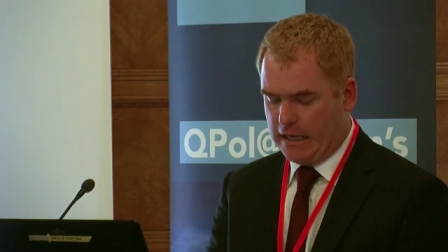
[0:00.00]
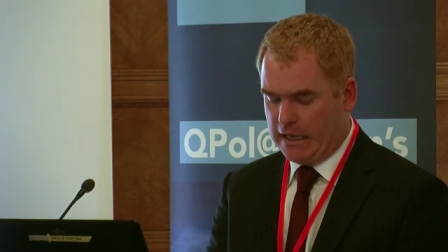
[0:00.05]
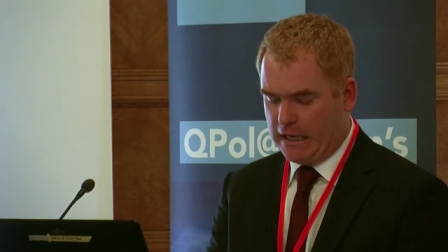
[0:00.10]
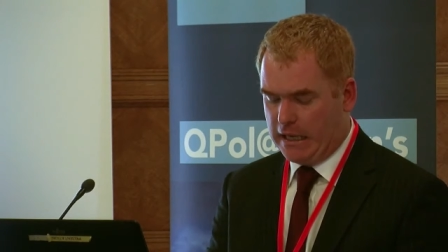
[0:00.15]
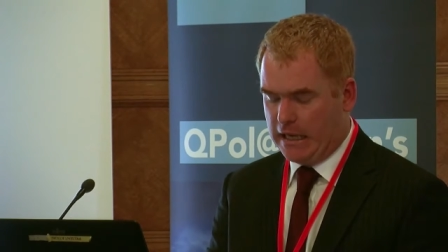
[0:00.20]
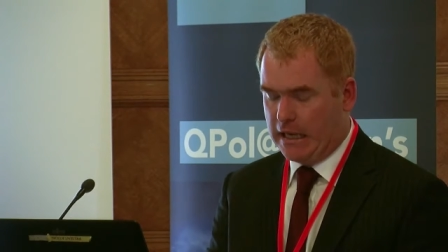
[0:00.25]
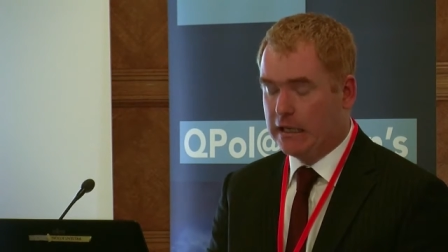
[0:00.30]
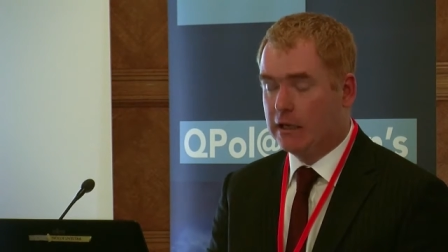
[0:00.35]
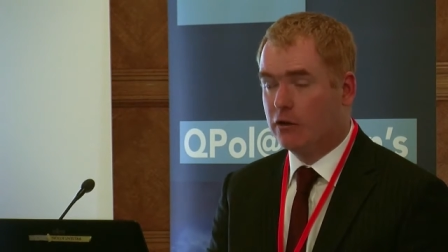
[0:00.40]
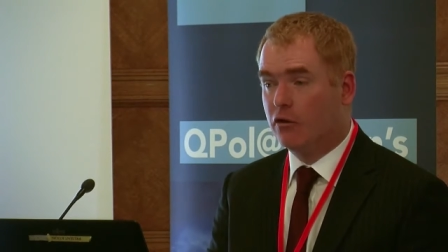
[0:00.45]

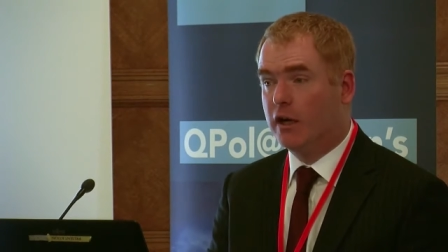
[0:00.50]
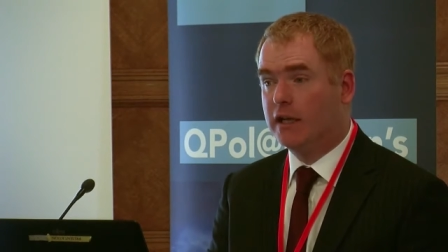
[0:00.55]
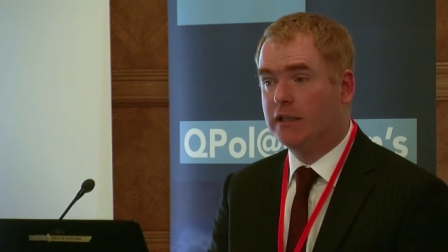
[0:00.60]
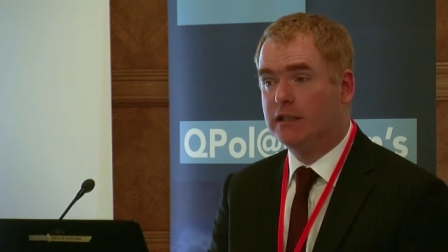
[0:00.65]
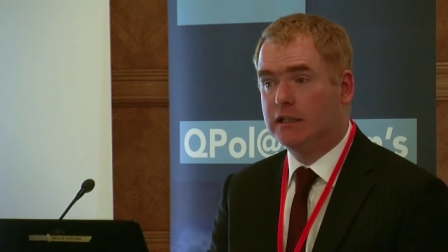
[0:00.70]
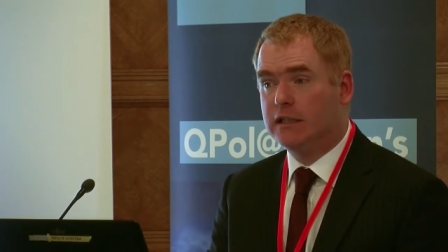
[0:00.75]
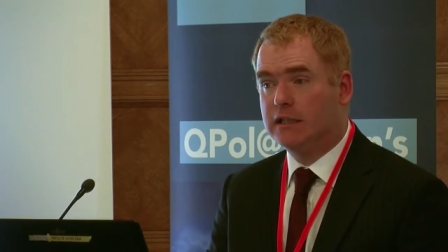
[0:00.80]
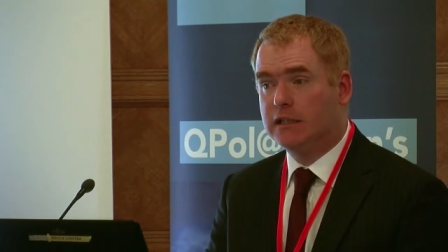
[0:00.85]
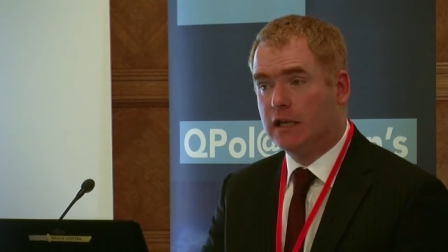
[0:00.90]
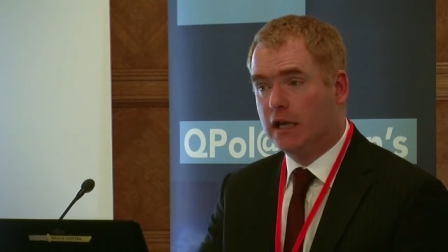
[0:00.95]
in great
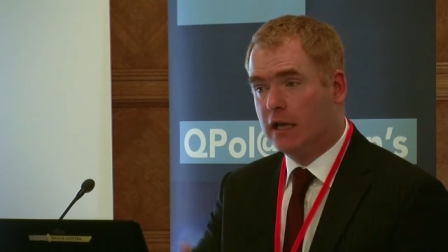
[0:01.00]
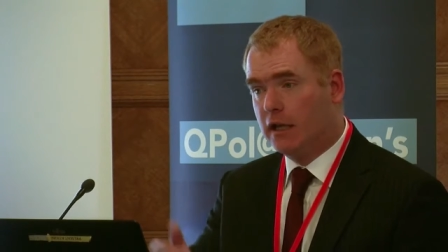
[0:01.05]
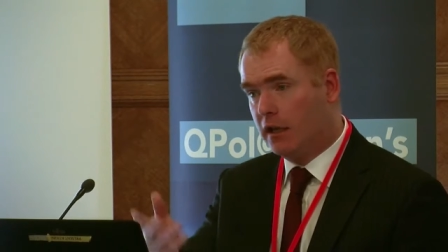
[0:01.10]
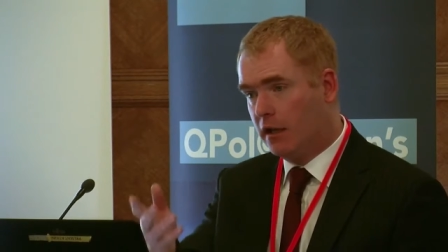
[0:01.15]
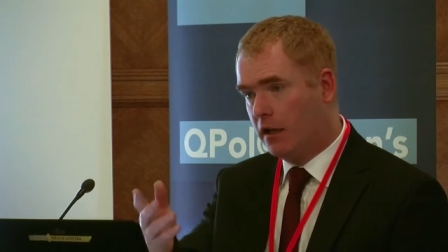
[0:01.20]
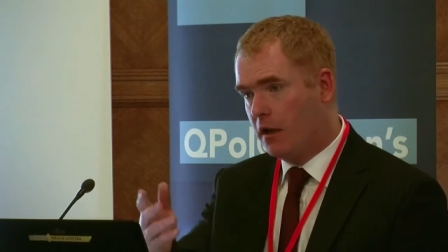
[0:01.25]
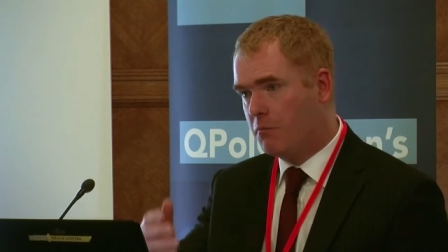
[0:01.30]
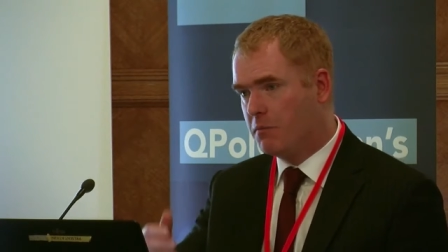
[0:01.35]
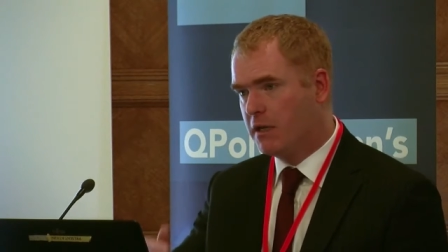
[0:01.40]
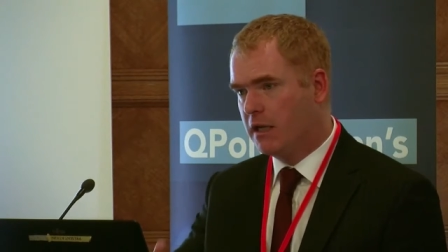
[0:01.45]
detail.
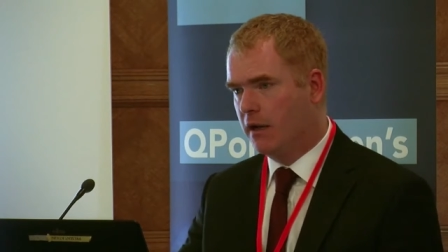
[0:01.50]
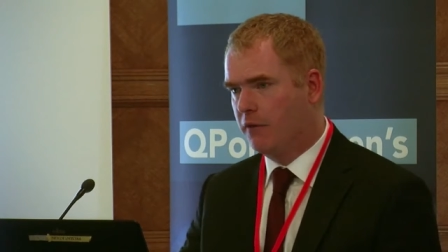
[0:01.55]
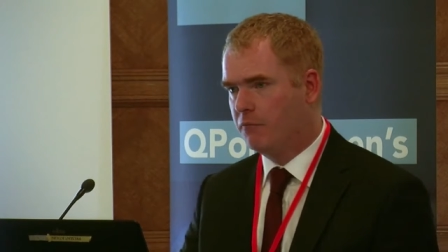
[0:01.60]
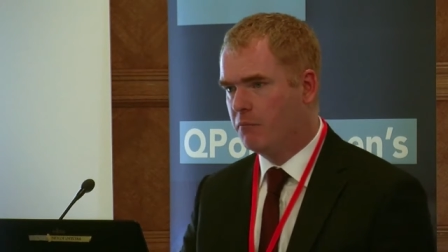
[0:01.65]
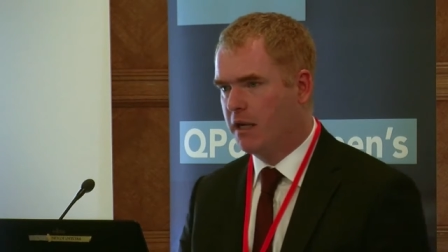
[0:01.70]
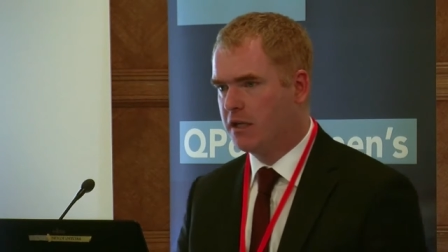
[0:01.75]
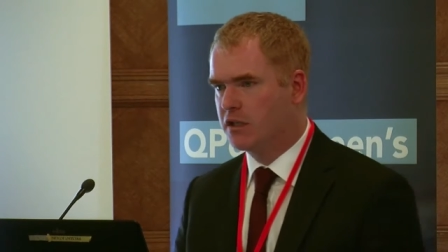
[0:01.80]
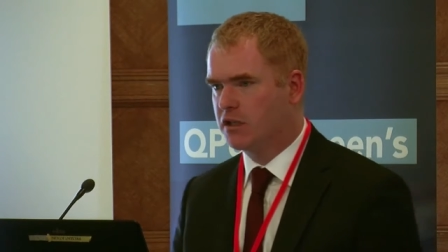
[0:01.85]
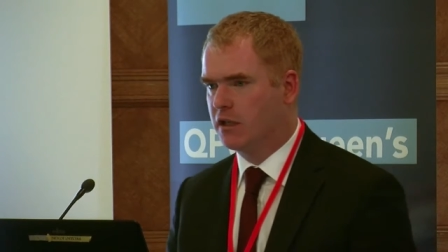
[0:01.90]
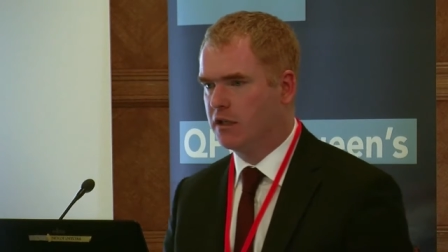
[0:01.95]
I mean, I've
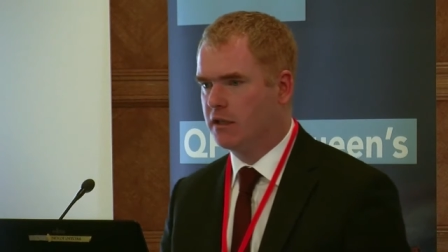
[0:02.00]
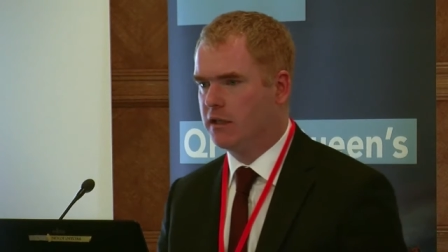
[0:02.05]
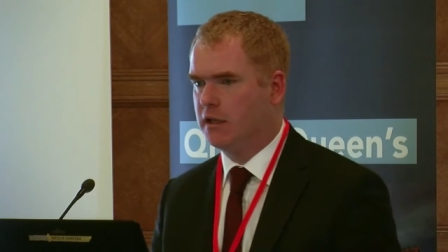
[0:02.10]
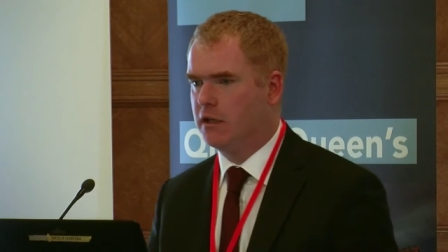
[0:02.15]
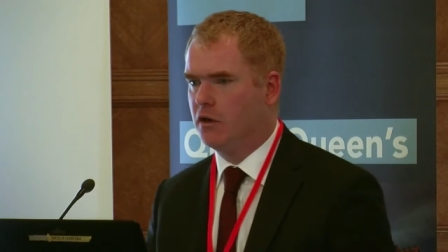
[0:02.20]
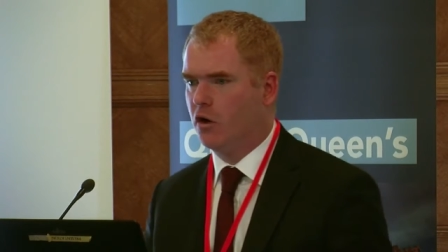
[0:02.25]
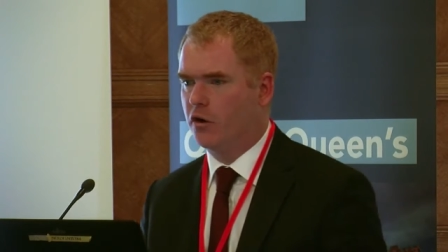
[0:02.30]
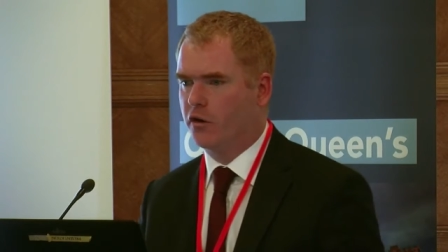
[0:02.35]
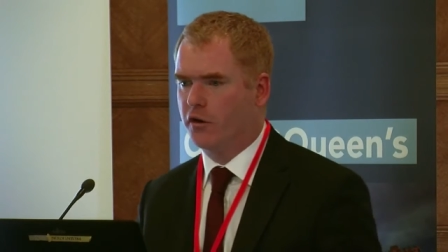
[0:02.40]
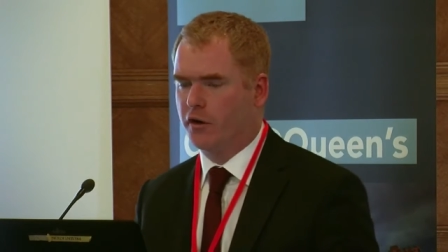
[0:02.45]
mentioned the
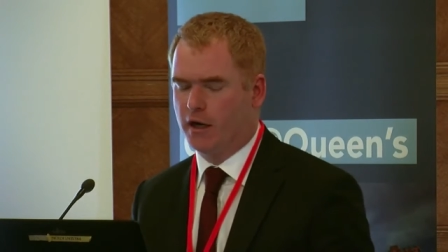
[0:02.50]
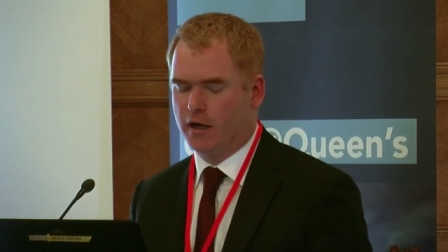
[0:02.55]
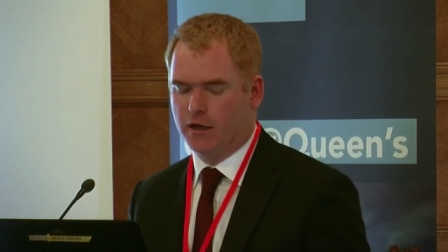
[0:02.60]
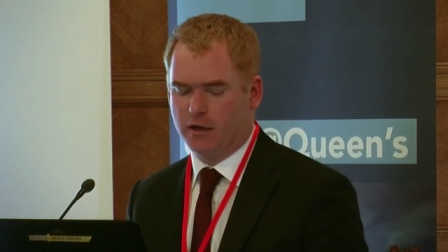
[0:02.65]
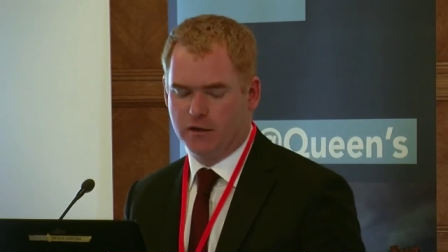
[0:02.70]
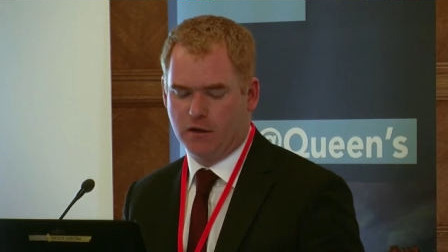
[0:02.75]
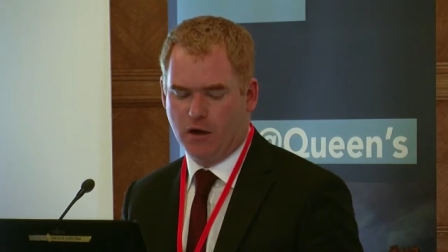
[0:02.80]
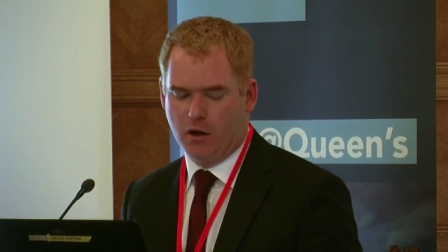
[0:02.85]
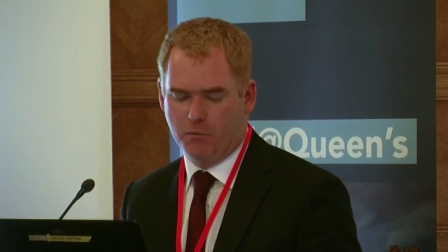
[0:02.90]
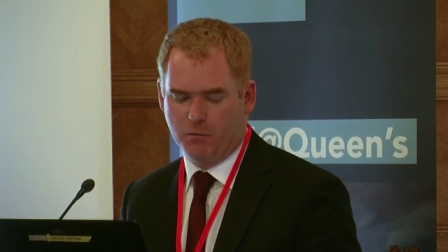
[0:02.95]
Northern
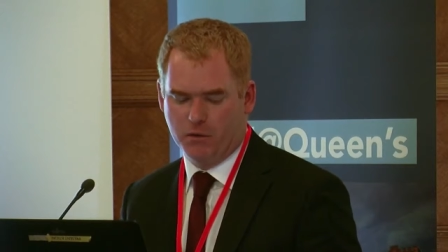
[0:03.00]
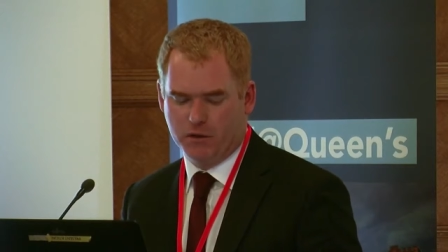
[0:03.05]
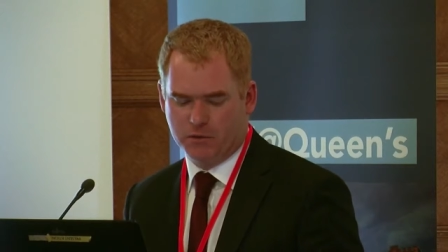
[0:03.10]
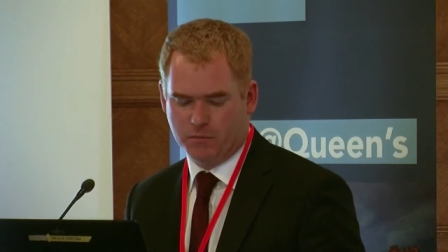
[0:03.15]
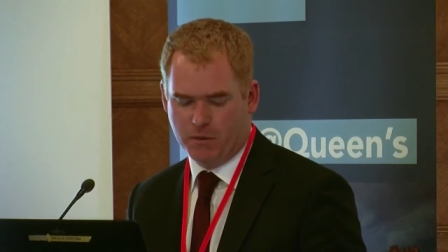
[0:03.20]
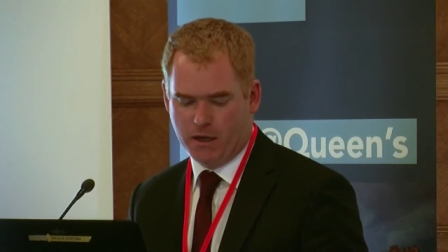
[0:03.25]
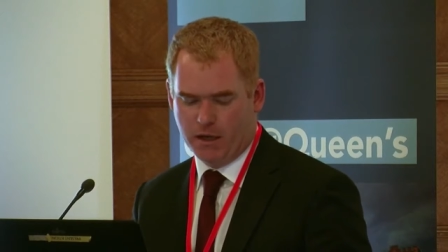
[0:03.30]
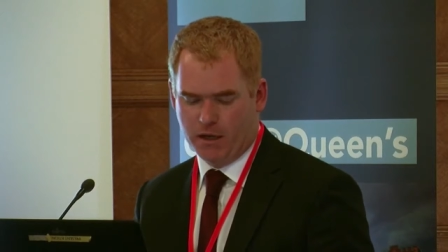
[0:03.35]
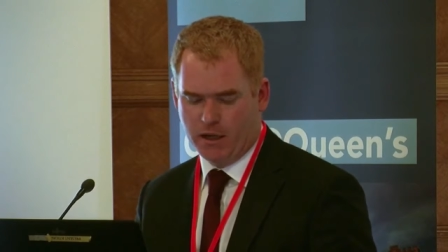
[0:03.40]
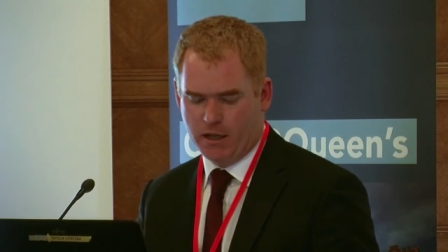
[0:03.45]
Ireland
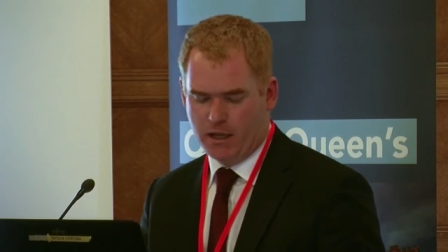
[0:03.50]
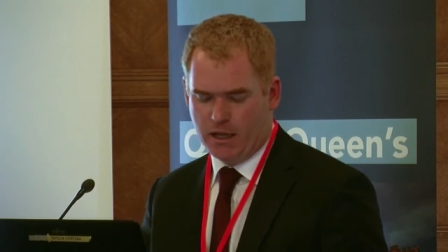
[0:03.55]
Ombudsman